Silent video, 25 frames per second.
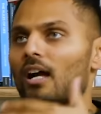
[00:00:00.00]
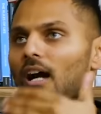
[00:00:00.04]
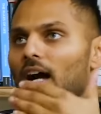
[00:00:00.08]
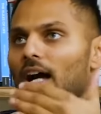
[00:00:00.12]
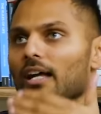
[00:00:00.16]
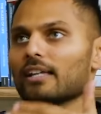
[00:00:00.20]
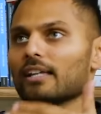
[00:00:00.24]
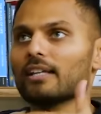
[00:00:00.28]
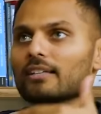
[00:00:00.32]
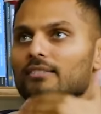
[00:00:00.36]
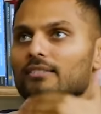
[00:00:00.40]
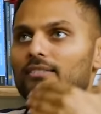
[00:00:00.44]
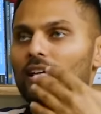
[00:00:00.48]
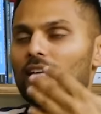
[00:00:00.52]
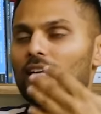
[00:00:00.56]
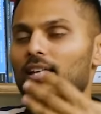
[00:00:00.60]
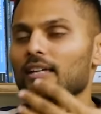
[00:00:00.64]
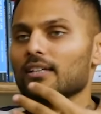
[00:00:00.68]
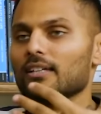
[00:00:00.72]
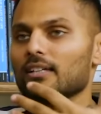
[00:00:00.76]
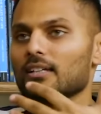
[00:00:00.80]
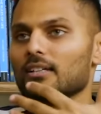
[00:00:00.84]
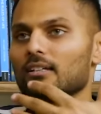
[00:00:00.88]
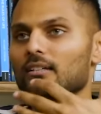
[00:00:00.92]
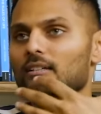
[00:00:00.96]
I guess,
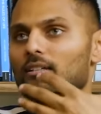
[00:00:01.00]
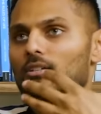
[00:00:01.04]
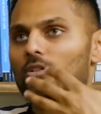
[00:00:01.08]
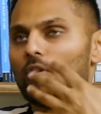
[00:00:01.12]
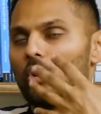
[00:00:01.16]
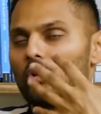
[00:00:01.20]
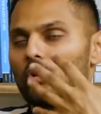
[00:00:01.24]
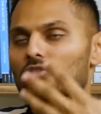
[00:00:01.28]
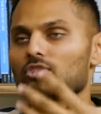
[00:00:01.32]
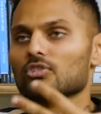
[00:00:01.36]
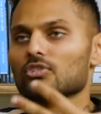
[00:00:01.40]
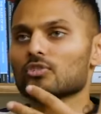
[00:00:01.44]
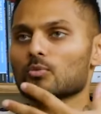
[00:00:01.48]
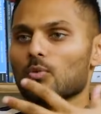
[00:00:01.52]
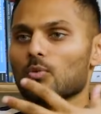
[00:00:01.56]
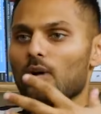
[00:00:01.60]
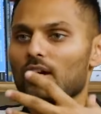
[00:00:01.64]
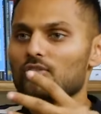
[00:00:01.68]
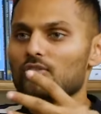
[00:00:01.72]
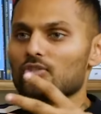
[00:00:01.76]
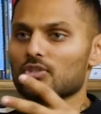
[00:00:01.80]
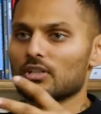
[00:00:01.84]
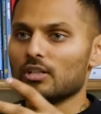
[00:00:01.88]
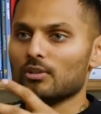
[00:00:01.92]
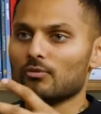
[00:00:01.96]
a conscious
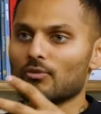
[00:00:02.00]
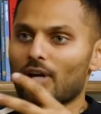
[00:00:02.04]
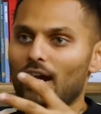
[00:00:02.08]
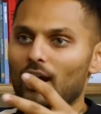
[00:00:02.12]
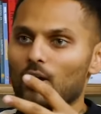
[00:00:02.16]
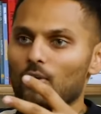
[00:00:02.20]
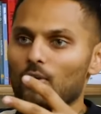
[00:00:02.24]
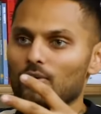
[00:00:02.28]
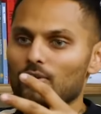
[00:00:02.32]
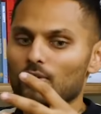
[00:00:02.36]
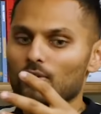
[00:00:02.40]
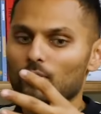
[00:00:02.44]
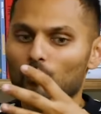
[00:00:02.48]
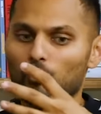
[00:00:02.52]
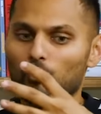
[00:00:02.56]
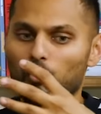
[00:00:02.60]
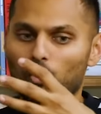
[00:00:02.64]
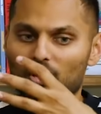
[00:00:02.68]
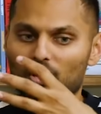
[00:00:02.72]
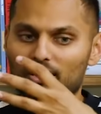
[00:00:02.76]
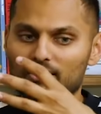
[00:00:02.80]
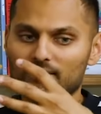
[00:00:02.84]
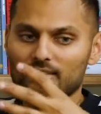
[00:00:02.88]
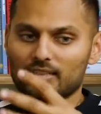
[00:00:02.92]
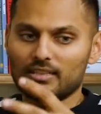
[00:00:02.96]
question around
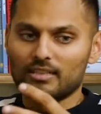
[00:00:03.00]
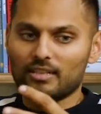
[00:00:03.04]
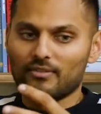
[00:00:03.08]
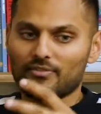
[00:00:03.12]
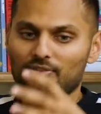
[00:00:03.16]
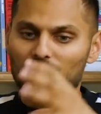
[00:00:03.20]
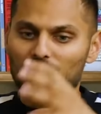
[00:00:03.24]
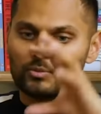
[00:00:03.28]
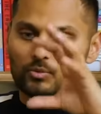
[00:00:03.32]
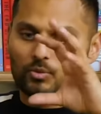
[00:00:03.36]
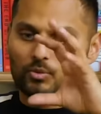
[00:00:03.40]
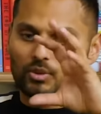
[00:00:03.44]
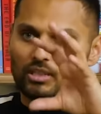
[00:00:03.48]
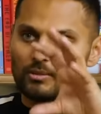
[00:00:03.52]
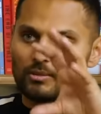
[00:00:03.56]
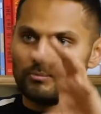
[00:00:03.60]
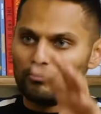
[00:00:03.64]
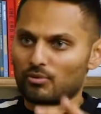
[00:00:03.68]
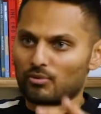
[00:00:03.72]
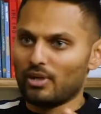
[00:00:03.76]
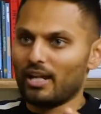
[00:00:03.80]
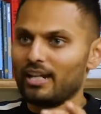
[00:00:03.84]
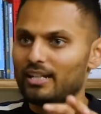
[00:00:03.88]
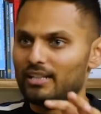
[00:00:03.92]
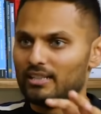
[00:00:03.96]
what is the difference between the
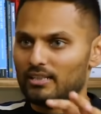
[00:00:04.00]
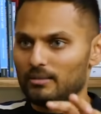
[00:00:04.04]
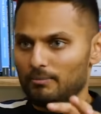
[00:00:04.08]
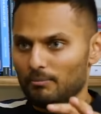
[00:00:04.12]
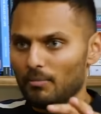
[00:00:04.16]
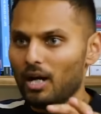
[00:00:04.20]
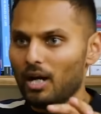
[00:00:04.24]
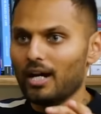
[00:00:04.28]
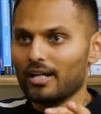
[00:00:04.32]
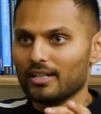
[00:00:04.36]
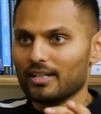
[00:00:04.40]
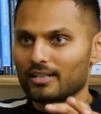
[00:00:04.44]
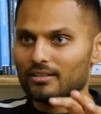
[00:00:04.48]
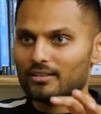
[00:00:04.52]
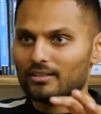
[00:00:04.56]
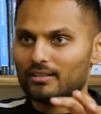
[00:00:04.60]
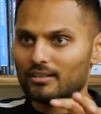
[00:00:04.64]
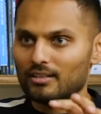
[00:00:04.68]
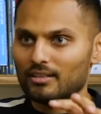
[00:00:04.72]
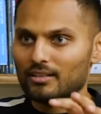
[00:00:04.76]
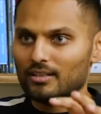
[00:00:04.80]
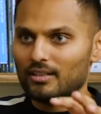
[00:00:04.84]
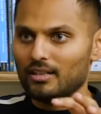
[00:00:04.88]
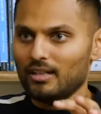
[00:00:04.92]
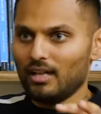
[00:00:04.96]
brain and the mind?
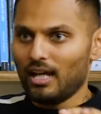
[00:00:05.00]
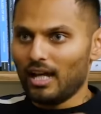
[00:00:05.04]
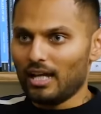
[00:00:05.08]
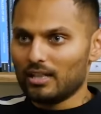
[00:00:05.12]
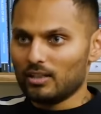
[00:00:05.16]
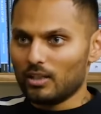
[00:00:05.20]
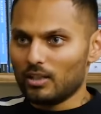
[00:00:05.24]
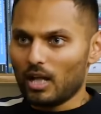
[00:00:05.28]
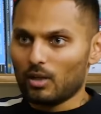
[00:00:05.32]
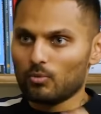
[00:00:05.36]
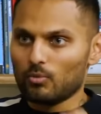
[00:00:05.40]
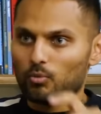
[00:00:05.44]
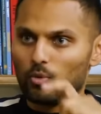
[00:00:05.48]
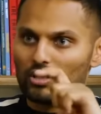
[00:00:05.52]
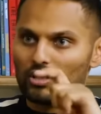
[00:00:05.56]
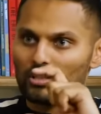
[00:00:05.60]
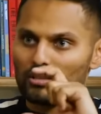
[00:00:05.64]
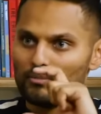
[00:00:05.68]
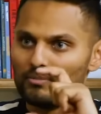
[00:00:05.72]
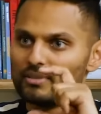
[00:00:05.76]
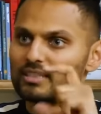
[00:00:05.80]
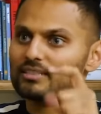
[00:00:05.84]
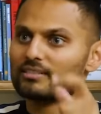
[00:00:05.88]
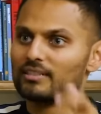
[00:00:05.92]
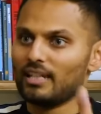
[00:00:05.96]
and and what are
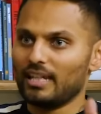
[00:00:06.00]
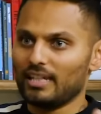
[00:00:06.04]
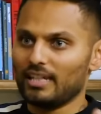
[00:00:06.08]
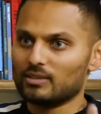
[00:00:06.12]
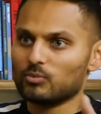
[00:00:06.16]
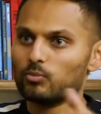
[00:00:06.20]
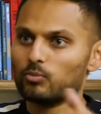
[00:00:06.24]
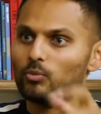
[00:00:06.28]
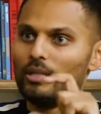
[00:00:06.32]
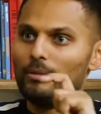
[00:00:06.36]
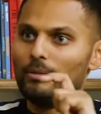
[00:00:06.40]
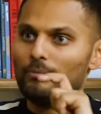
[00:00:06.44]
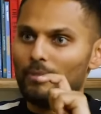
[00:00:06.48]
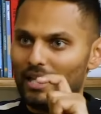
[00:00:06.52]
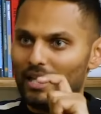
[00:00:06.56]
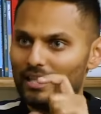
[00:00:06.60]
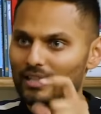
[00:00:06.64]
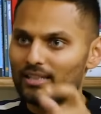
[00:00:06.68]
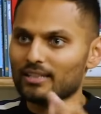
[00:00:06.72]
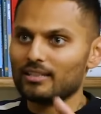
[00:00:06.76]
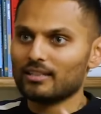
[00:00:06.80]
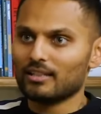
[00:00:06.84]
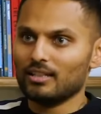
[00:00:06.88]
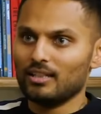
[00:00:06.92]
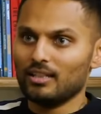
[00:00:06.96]
the mistakes we
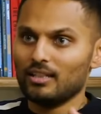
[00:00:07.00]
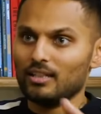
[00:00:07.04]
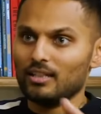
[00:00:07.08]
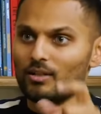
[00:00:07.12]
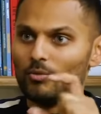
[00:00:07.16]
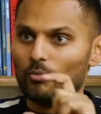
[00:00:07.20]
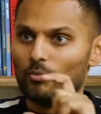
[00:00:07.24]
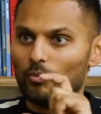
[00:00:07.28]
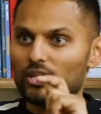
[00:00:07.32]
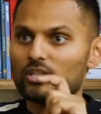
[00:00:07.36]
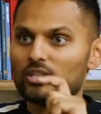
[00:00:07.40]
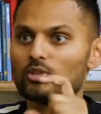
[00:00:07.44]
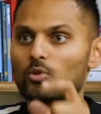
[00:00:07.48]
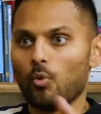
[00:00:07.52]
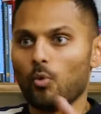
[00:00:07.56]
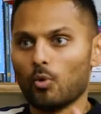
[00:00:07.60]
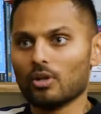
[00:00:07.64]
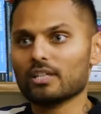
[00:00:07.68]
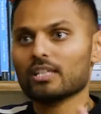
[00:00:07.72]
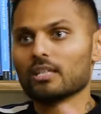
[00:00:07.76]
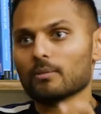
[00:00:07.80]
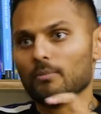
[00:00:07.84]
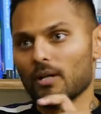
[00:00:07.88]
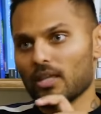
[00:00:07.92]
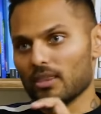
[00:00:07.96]
make when
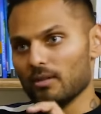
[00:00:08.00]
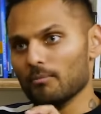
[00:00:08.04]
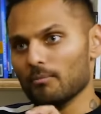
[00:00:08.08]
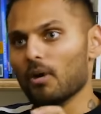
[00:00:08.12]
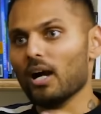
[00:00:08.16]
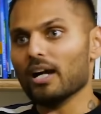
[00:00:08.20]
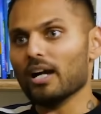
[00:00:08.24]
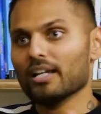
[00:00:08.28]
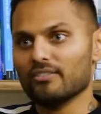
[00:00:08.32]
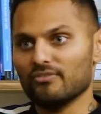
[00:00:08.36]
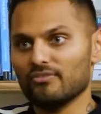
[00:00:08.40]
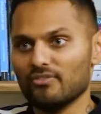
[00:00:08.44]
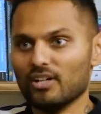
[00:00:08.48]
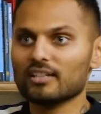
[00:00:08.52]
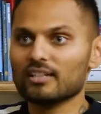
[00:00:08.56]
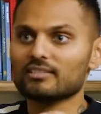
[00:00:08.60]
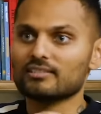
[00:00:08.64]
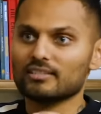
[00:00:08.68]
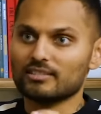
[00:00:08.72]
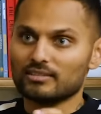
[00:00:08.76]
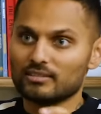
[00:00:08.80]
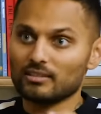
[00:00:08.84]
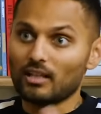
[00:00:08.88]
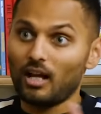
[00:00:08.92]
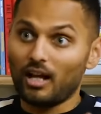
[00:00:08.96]
talking about the mind
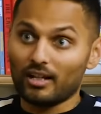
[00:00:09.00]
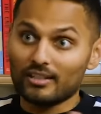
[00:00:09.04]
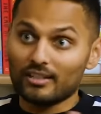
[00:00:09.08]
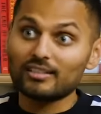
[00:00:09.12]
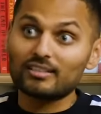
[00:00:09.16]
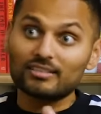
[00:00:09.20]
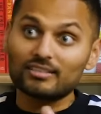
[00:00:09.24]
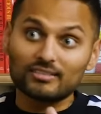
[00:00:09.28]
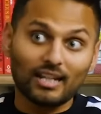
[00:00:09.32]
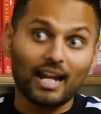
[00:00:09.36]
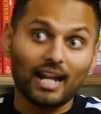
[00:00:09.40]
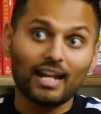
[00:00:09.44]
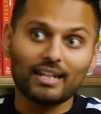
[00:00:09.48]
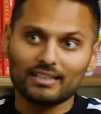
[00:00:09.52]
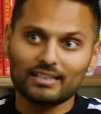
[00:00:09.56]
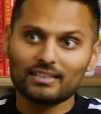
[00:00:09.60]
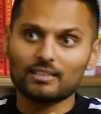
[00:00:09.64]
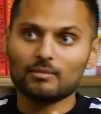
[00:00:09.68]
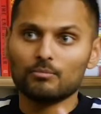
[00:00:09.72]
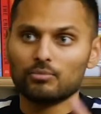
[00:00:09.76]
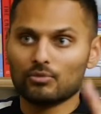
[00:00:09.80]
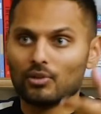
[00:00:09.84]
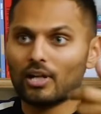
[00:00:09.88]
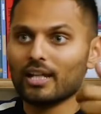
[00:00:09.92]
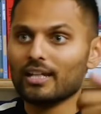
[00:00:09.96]
versus understanding
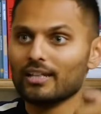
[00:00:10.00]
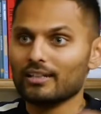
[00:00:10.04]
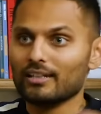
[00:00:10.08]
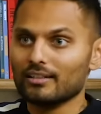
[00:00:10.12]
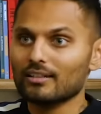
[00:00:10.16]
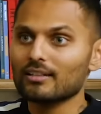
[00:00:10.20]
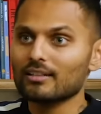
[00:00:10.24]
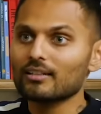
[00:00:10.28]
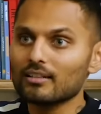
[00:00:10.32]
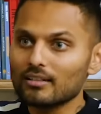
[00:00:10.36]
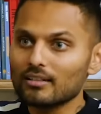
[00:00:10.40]
the brain